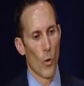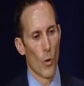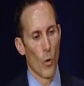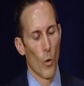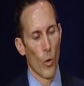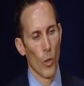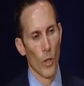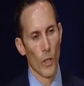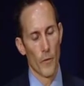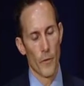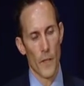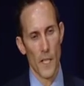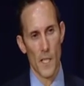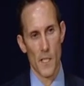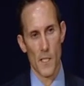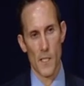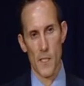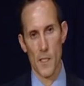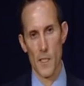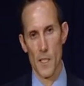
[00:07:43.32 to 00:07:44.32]
All of
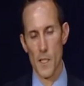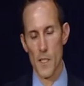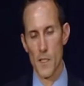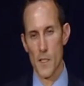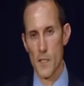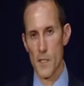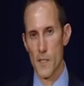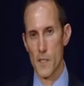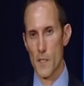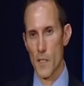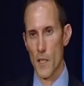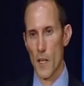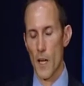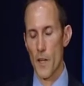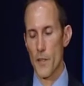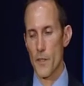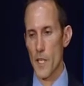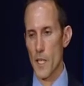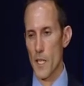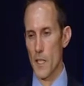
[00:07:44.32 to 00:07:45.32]
this is,
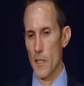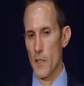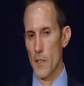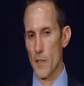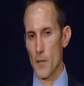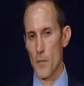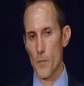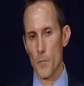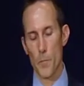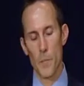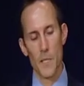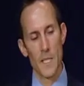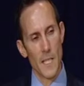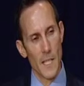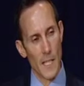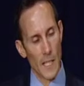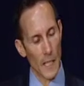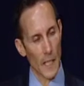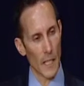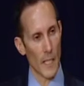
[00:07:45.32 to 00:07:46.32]
I think,
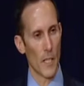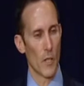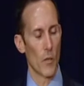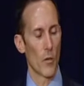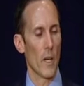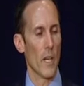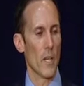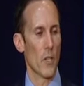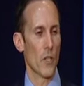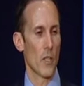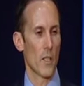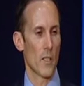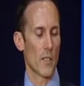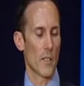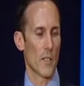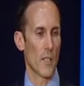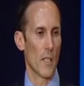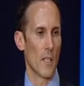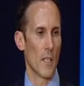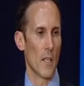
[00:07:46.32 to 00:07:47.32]
particularly
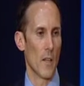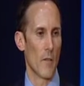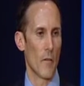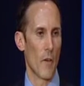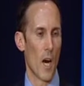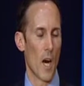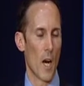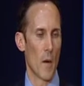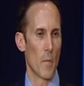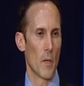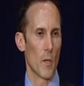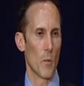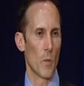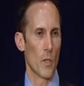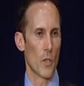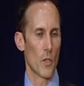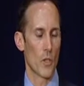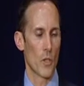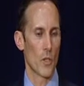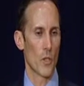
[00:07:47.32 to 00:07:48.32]
egregious in an environment in
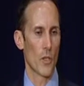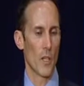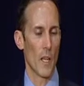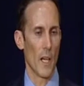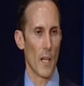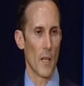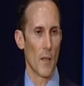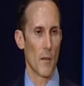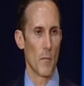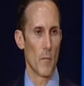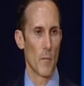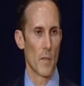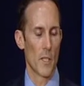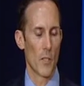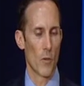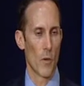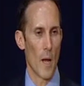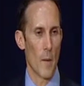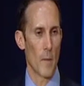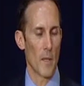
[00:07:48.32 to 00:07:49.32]
which
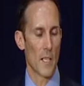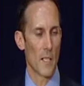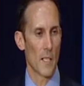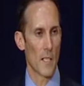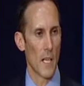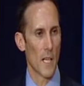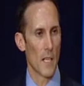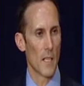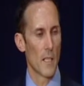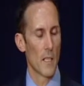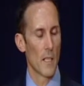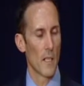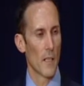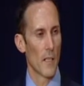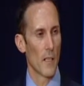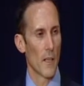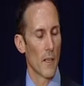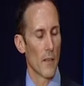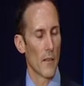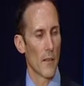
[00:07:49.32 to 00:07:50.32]
Mr Abbott said
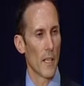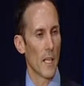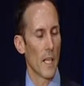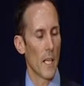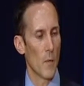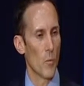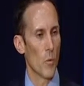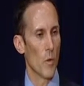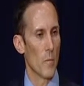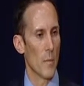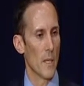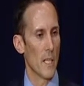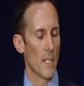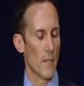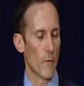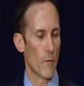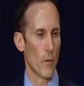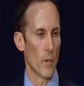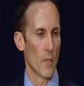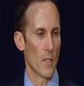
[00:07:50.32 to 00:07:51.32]
that he would be
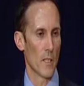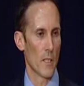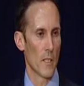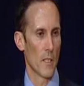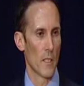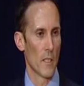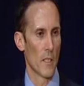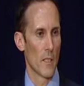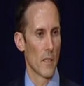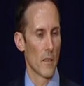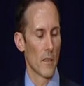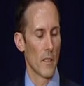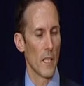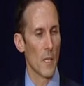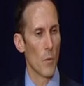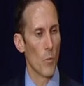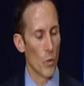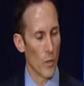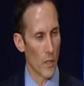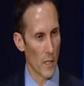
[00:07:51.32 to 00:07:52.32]
different, that
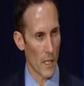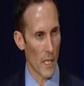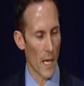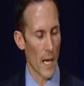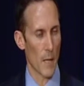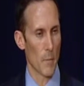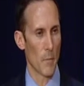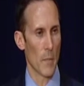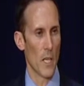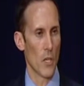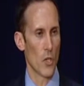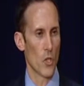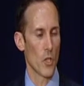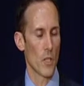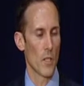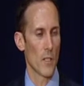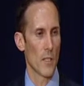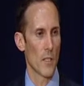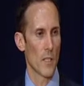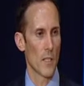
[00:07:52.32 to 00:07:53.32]
he wouldn't cut
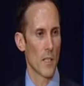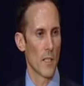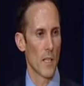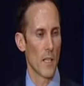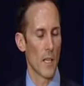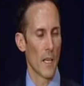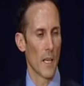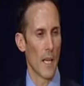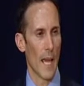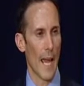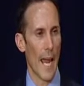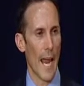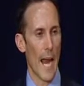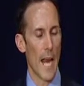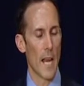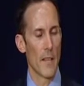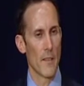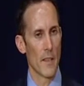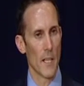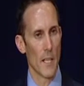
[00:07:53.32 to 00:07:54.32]
pensions,
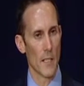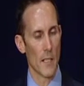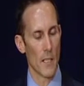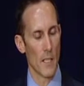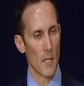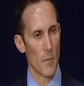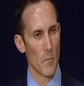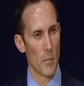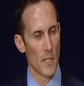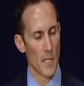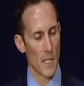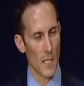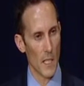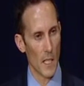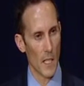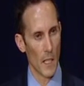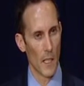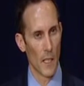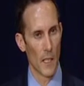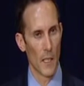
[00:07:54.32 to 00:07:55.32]
and that, in
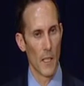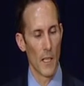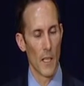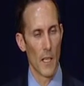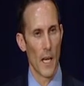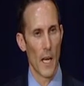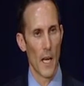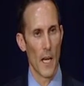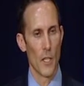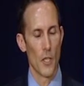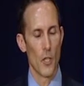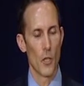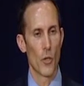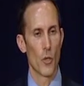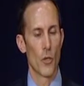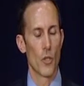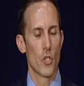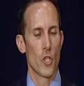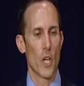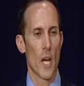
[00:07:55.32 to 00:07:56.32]
particular, you
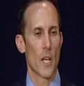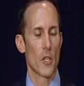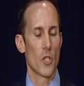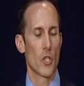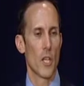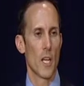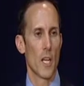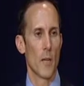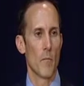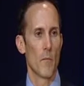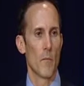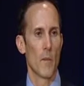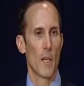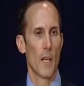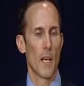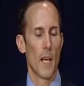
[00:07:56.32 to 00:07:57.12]
could judge him